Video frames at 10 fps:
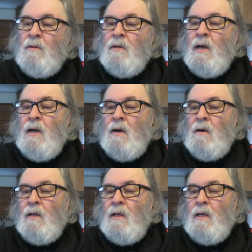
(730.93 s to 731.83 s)

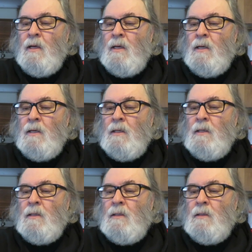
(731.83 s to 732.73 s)
there
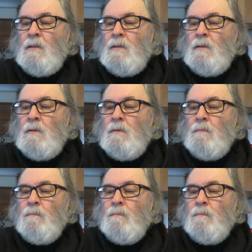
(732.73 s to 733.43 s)
in